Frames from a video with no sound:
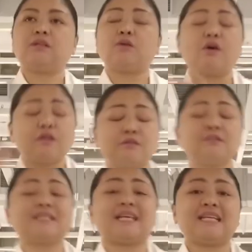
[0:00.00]
with all
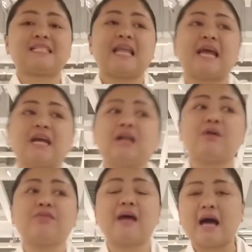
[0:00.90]
those things lying
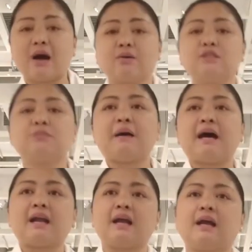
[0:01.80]
around the house,
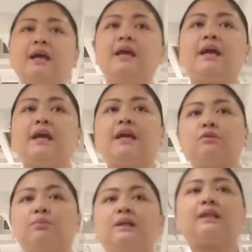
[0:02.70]
parang it
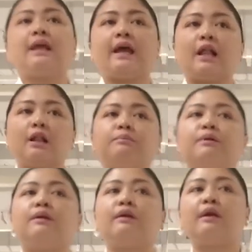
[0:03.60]
will help
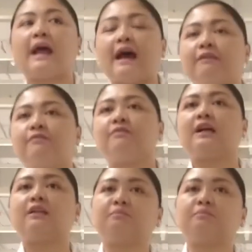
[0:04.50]
her have that